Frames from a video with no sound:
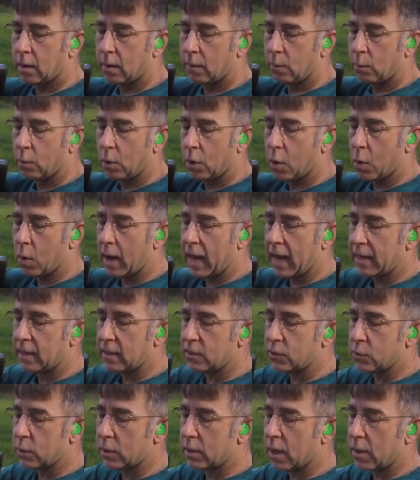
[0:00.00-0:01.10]
We'll go ahead and
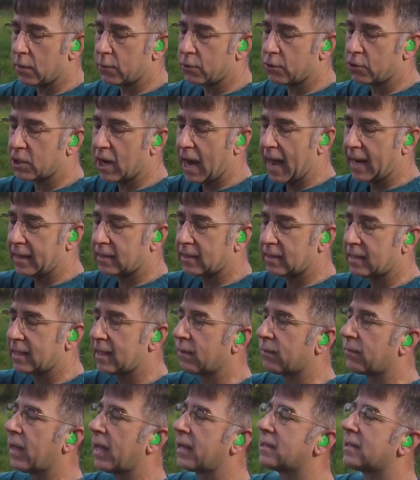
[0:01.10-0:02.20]
do another shot and see
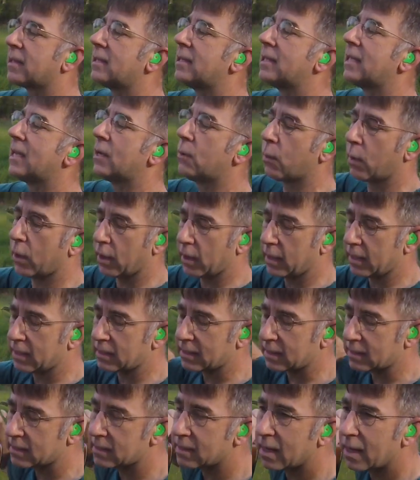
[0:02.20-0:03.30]
if that's indeed where it
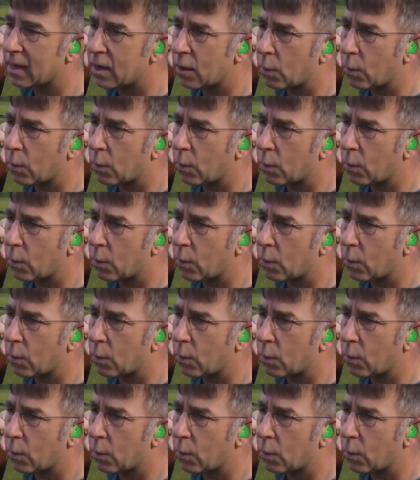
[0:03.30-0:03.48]
is.